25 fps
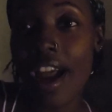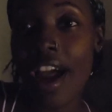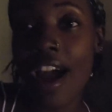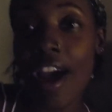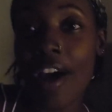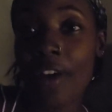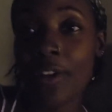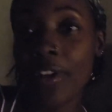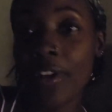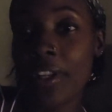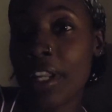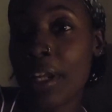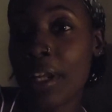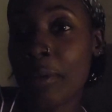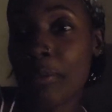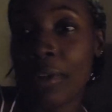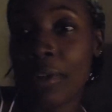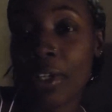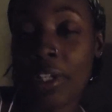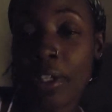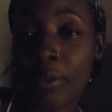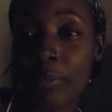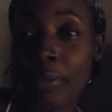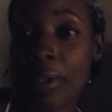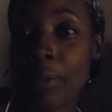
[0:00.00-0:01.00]
How did I
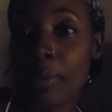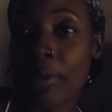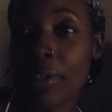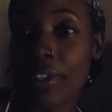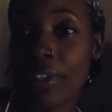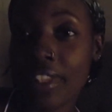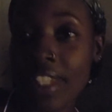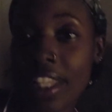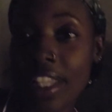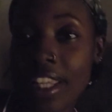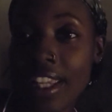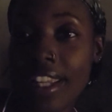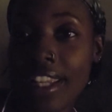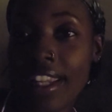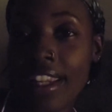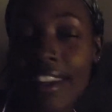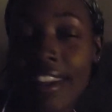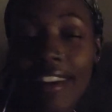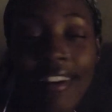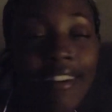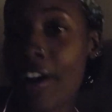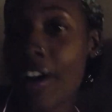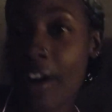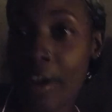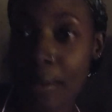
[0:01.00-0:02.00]
bring in my birthday?
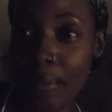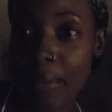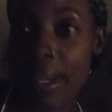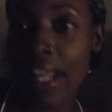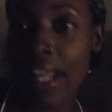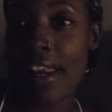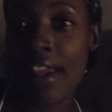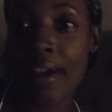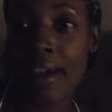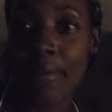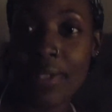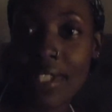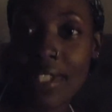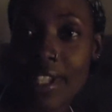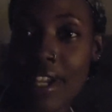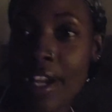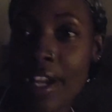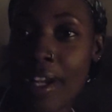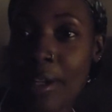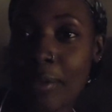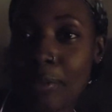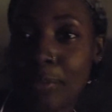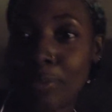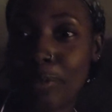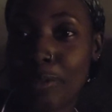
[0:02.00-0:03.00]
On my
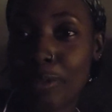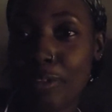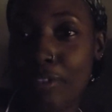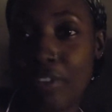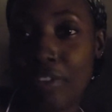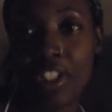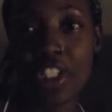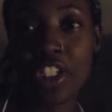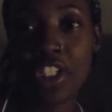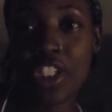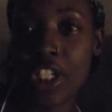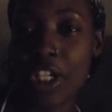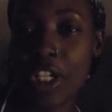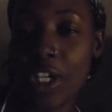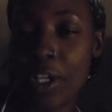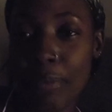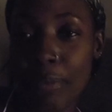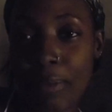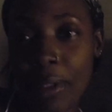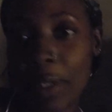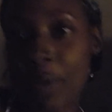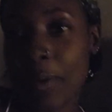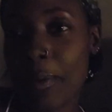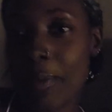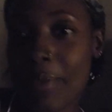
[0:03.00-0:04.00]
laptop, finishing up
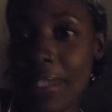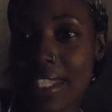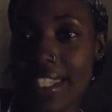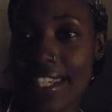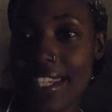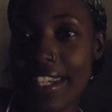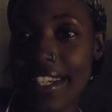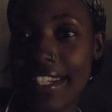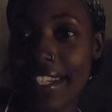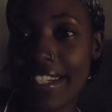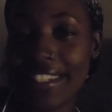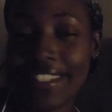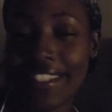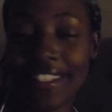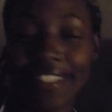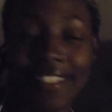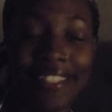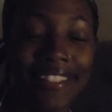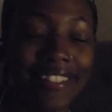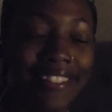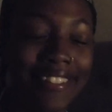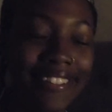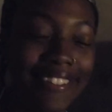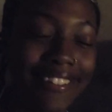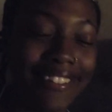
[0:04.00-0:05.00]
my website.
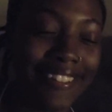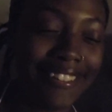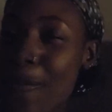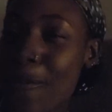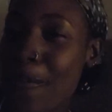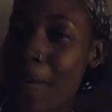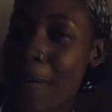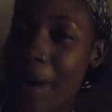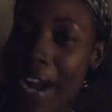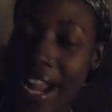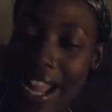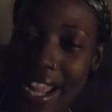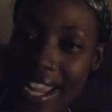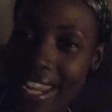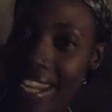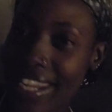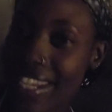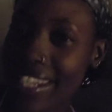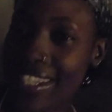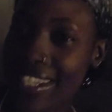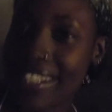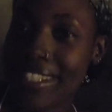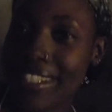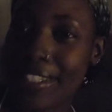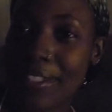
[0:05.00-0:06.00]

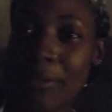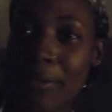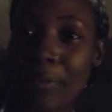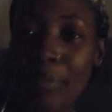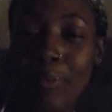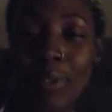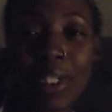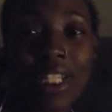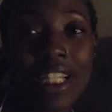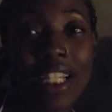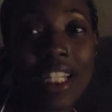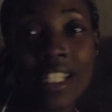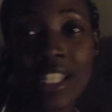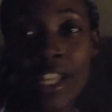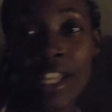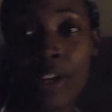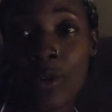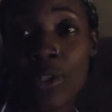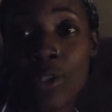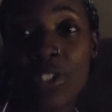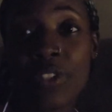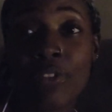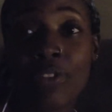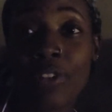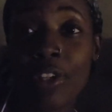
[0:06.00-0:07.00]
Why? Because I
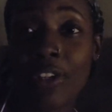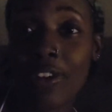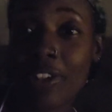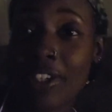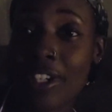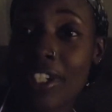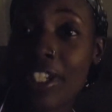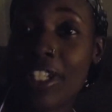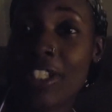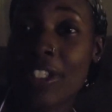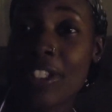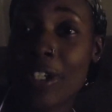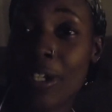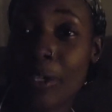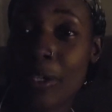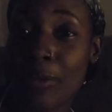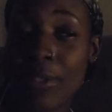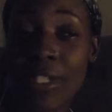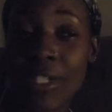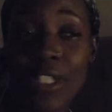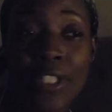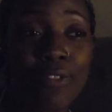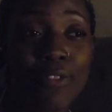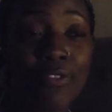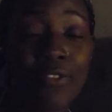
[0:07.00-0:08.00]
was very
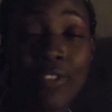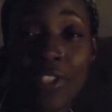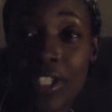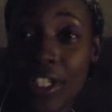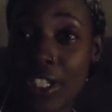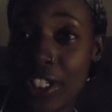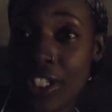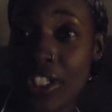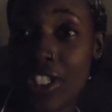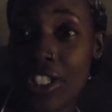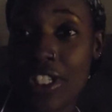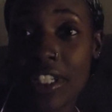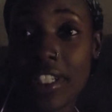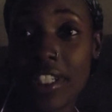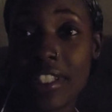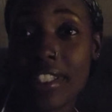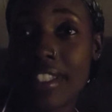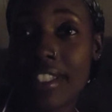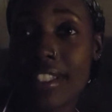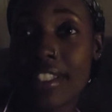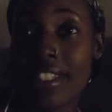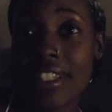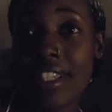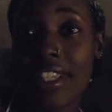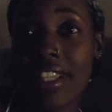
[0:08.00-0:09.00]
determined to finish it.
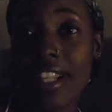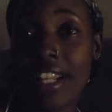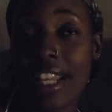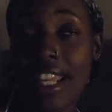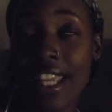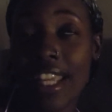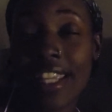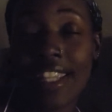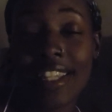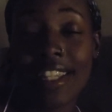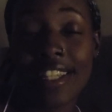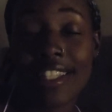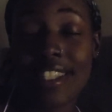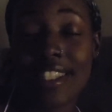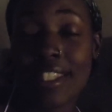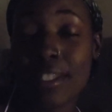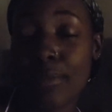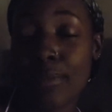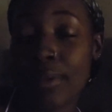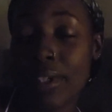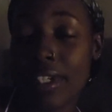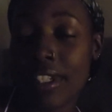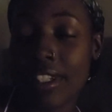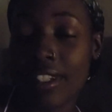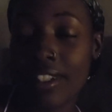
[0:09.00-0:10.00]
Like, it's
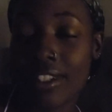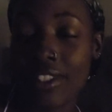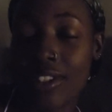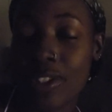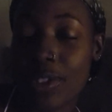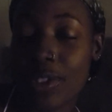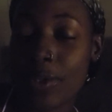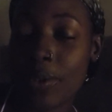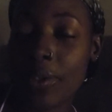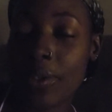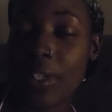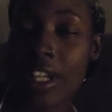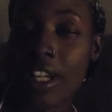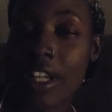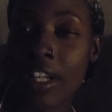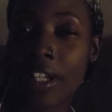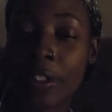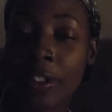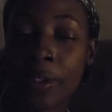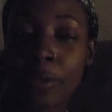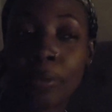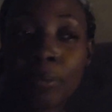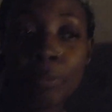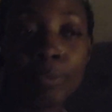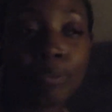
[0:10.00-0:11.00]
been too
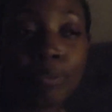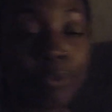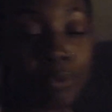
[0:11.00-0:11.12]
long.